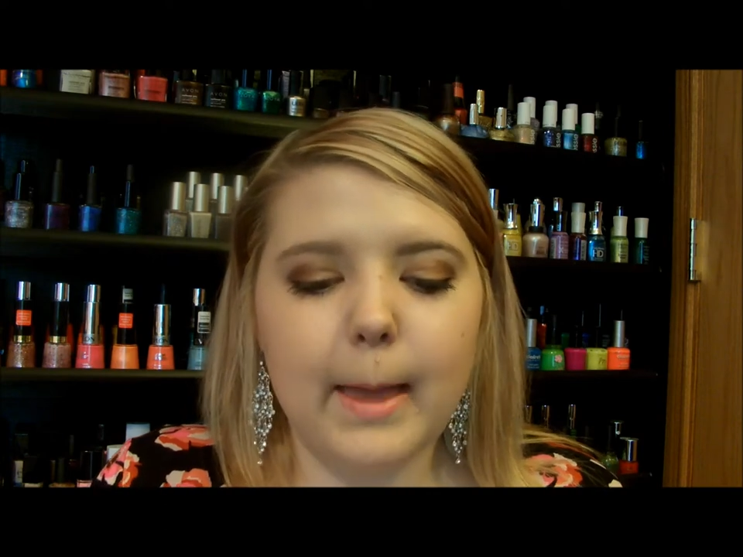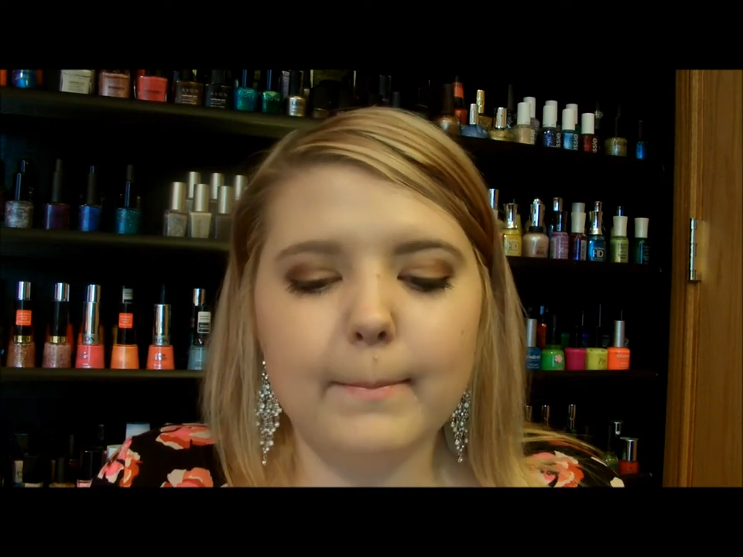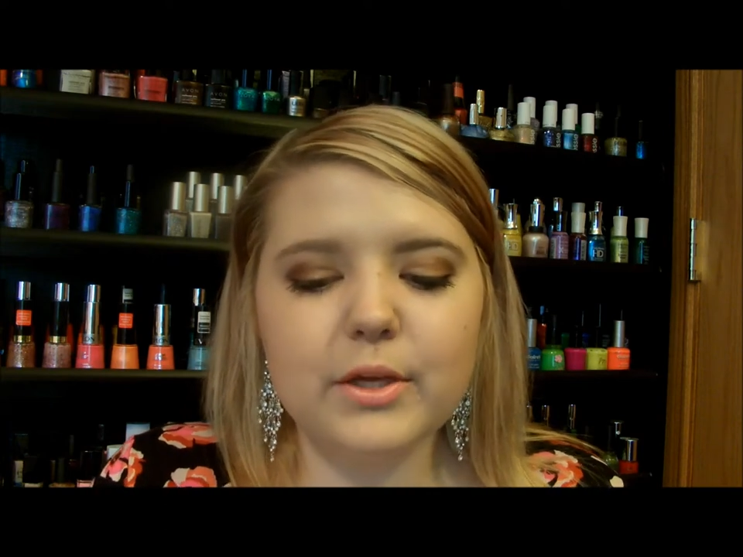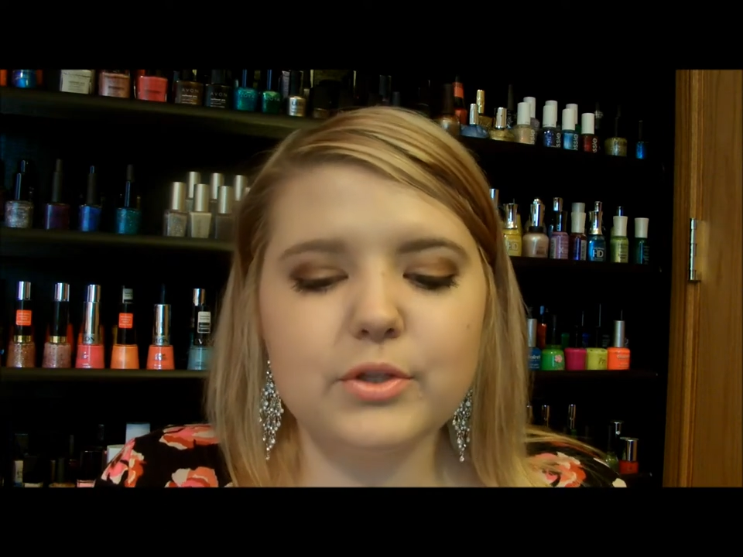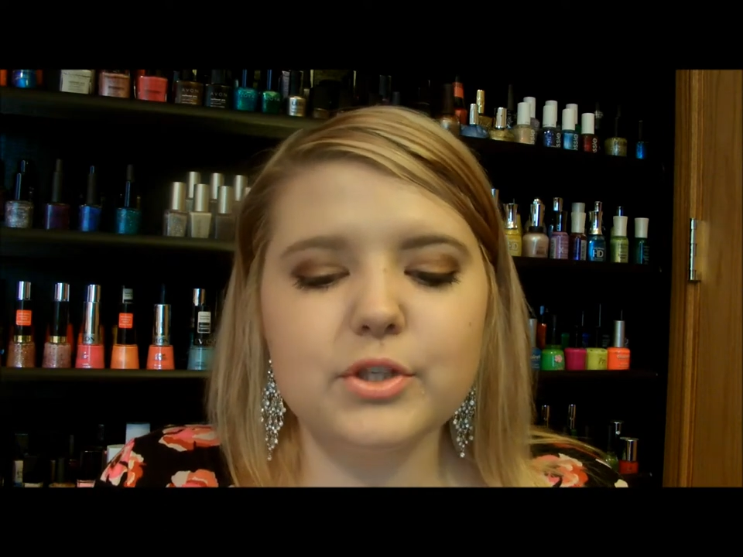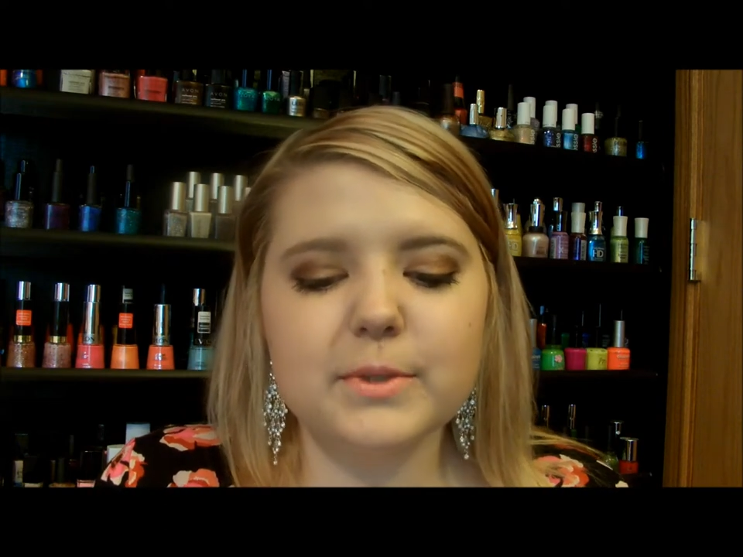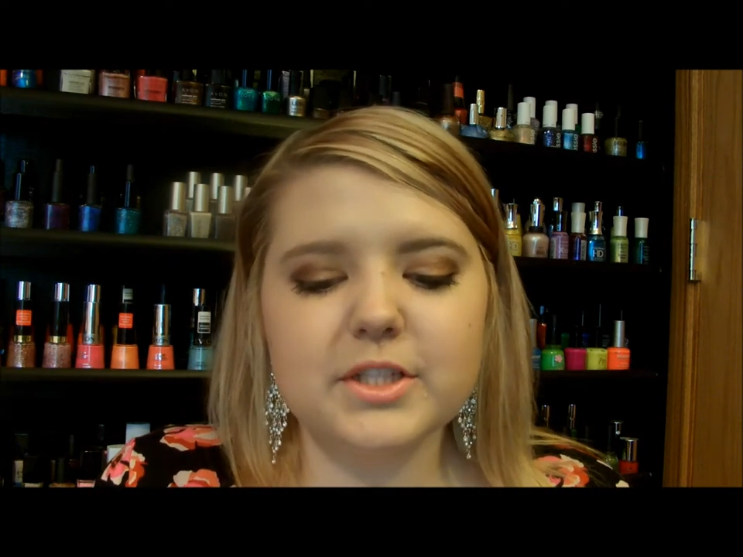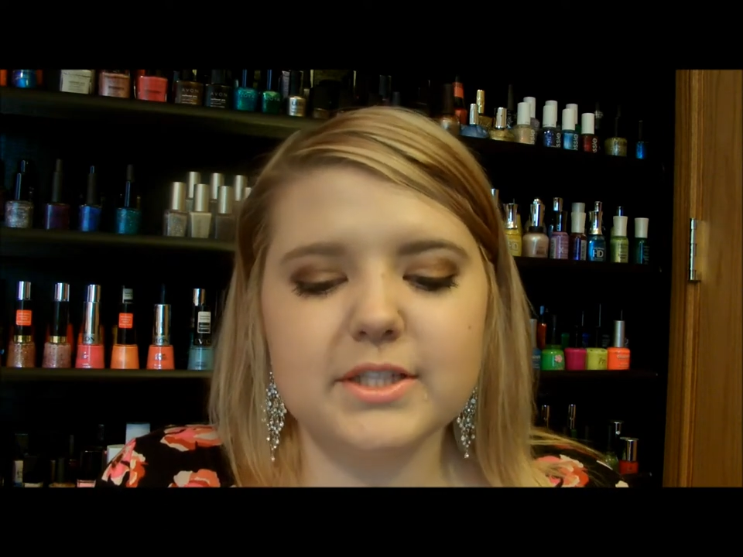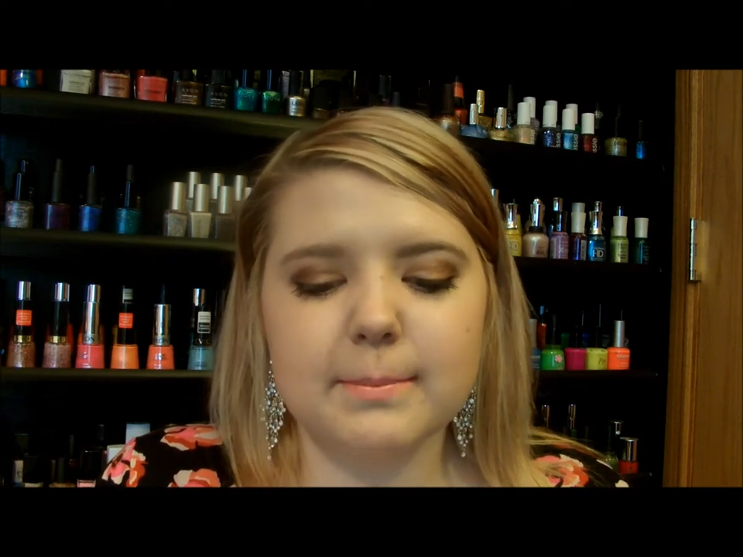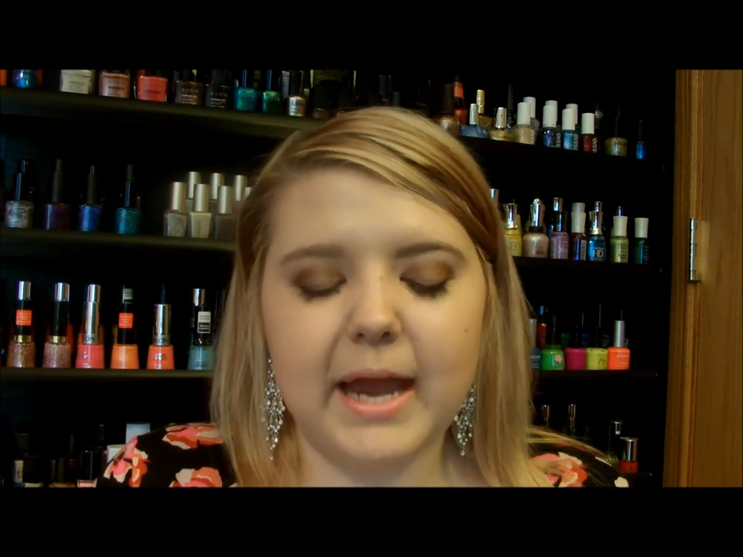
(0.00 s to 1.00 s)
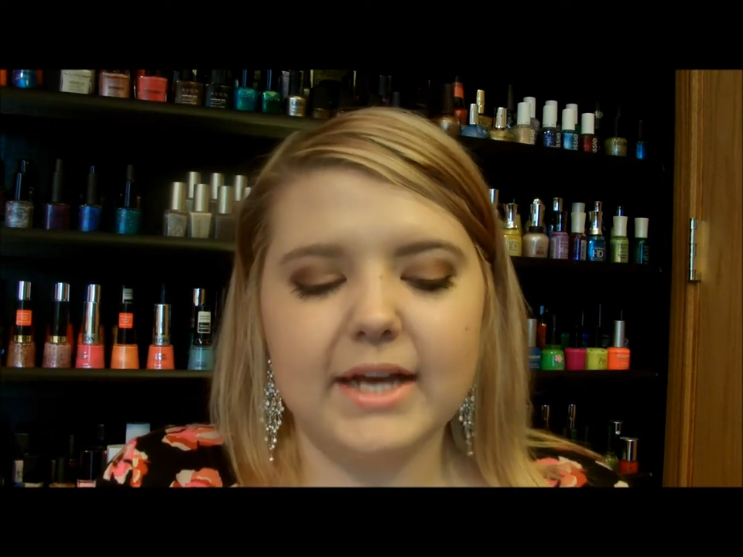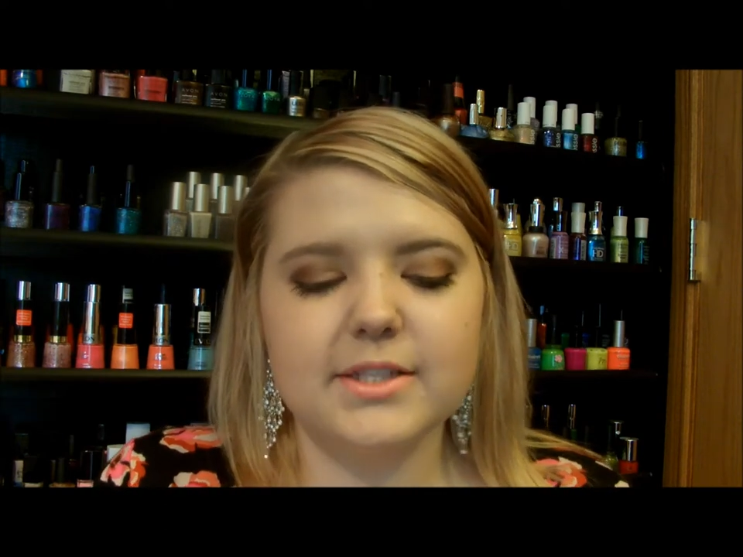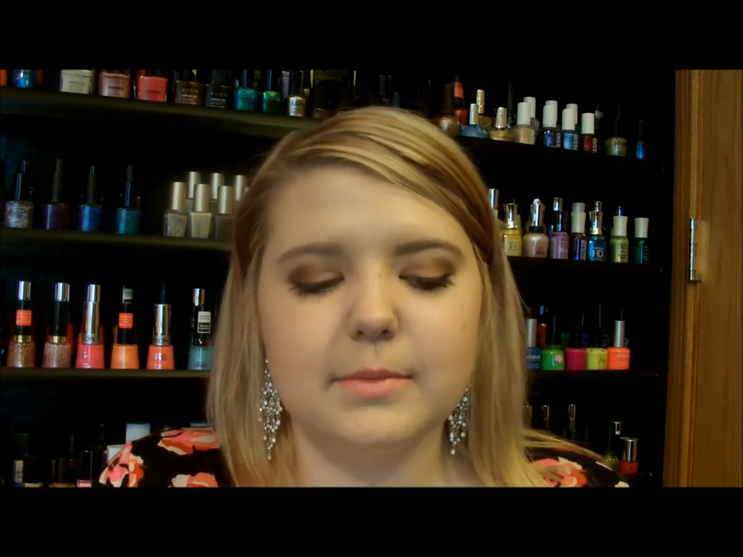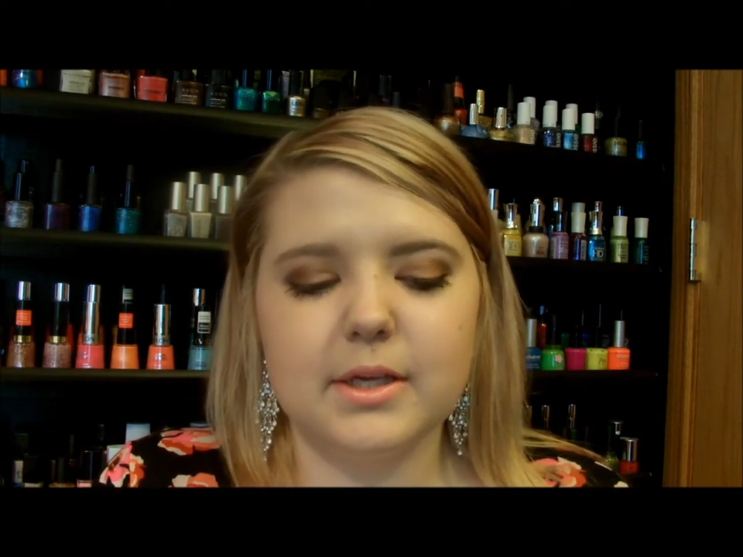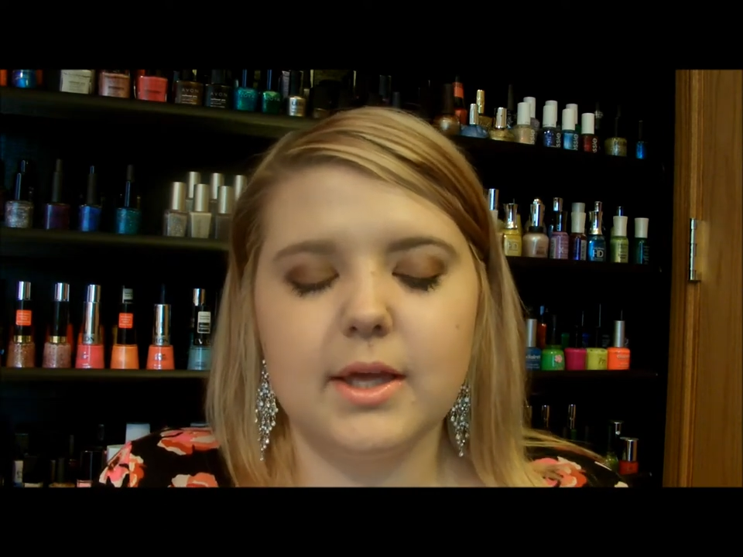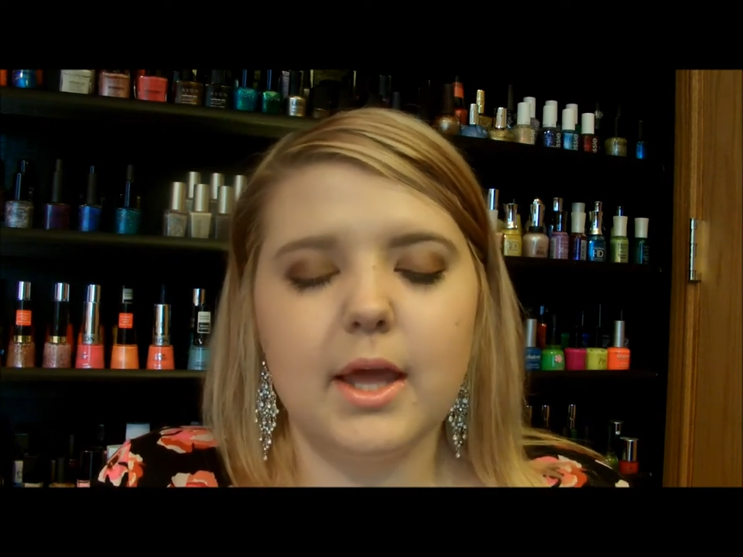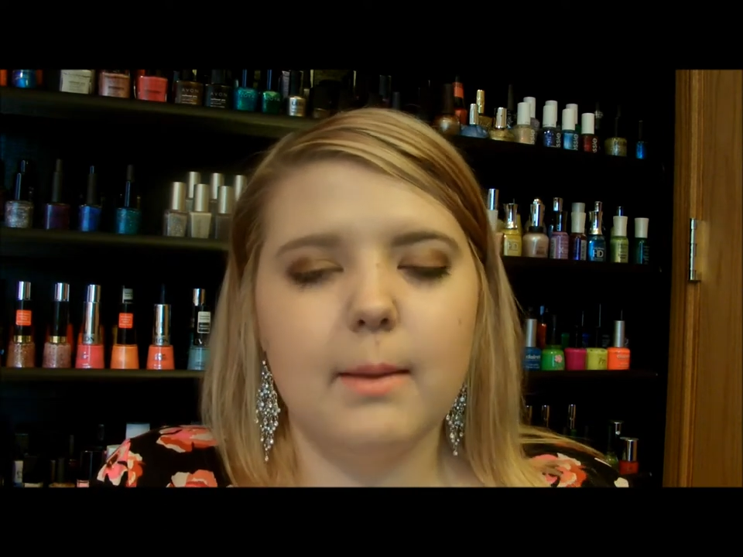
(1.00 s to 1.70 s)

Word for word: But YouTube has just impacted me